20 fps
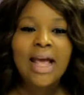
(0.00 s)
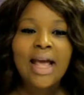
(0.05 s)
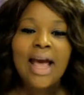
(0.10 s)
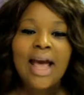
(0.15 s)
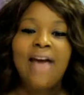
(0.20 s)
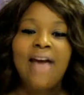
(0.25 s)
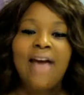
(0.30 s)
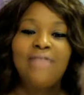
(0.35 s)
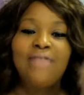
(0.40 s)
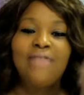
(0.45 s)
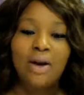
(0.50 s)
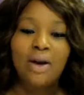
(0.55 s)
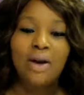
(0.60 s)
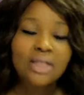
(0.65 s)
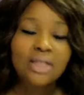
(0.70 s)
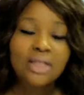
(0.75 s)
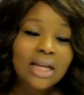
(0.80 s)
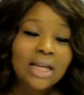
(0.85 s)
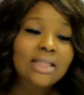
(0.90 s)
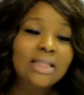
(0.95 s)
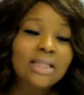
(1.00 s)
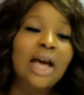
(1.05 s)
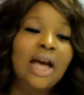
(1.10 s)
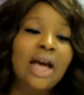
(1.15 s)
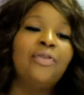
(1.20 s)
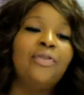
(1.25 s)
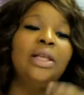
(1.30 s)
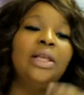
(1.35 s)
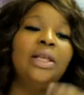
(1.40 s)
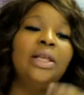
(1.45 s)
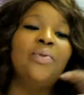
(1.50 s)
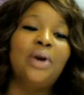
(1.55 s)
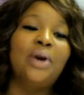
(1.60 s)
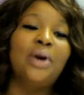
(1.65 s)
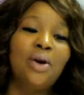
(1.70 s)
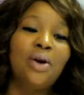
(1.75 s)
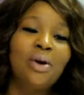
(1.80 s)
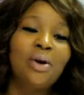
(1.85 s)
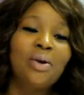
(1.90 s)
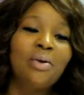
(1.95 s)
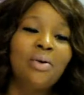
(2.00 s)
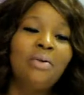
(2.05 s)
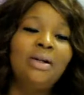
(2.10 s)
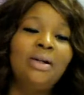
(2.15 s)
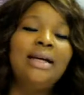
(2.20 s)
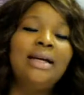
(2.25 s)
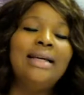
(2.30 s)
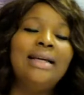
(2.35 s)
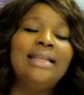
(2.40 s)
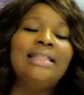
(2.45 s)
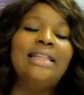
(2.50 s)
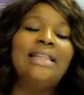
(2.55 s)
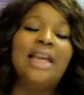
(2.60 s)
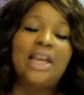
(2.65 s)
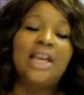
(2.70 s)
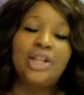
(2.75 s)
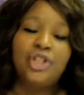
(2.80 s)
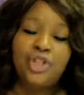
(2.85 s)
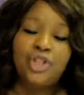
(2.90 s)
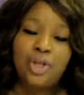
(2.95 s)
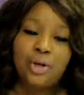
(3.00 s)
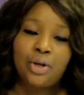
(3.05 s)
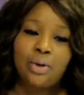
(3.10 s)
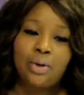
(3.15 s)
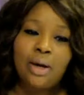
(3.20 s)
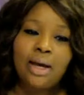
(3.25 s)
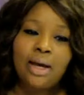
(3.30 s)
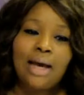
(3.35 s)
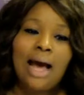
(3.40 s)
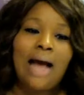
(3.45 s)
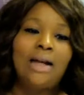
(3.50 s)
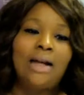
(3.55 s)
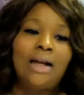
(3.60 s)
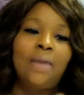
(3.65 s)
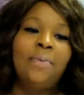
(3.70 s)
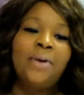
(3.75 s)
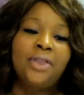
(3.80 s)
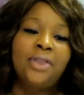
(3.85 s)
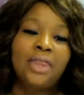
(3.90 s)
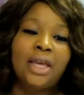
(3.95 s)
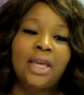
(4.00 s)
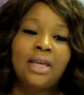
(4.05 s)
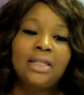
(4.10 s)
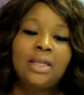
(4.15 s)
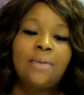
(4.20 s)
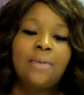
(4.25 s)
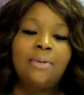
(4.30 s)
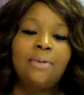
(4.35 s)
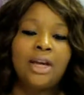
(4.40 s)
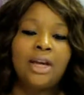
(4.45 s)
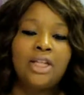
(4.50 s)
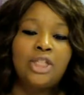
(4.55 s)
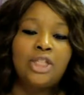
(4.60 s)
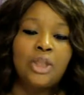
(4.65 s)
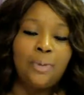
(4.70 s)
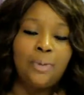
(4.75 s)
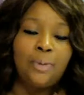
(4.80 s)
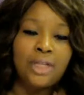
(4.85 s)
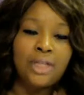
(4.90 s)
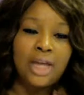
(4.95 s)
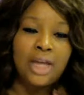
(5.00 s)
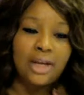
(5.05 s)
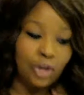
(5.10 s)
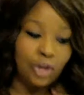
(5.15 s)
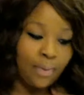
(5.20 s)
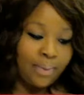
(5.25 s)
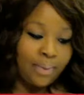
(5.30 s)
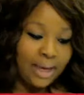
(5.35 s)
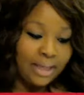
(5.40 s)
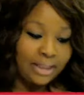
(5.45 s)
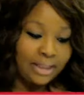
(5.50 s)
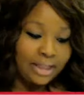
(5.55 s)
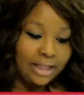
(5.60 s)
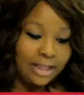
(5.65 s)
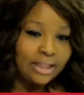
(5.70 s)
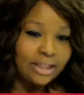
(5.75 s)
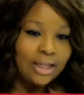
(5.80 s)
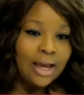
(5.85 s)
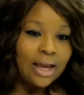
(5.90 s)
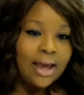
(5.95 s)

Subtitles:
And those things definitely will teach you how to put things in place to protect your business.